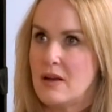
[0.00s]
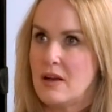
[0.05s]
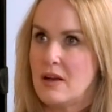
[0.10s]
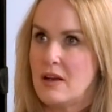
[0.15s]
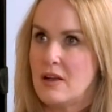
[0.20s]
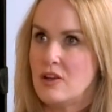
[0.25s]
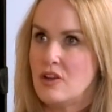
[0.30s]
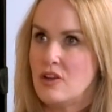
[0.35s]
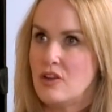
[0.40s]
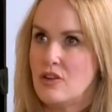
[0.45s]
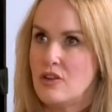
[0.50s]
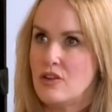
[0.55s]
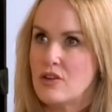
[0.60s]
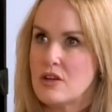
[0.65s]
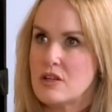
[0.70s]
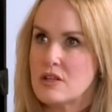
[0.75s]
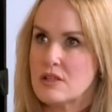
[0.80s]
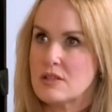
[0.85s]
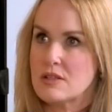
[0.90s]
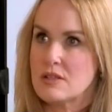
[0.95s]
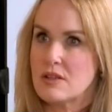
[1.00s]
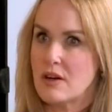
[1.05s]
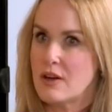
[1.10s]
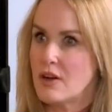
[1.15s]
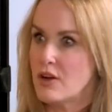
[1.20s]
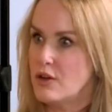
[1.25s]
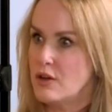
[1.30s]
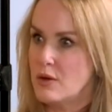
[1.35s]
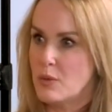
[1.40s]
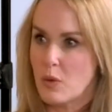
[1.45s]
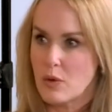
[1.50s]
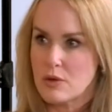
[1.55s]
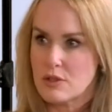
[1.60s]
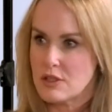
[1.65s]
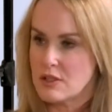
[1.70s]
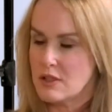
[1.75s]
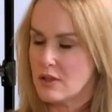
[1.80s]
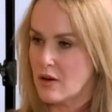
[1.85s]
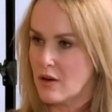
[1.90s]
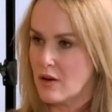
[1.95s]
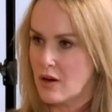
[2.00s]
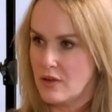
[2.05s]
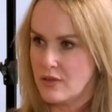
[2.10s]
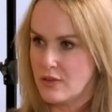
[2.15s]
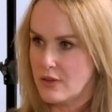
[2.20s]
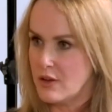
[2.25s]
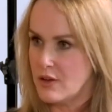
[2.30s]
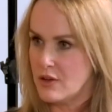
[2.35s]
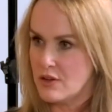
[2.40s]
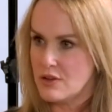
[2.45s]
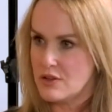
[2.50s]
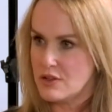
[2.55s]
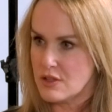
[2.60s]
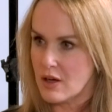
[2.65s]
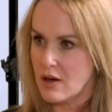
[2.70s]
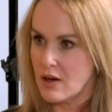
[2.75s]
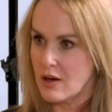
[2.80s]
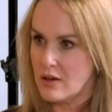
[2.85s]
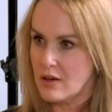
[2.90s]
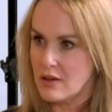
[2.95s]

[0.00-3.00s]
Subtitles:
you can decide who you want in your life and who you don't.